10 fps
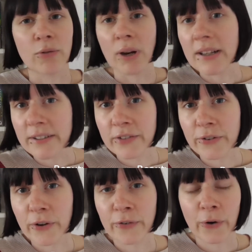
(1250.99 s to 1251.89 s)

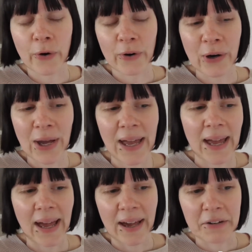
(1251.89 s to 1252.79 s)
relatives of her,
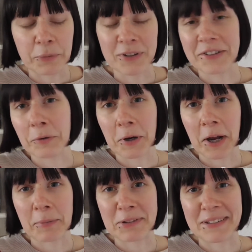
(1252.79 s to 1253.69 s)
and we'll see what
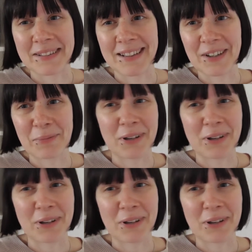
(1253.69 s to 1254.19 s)
happens there.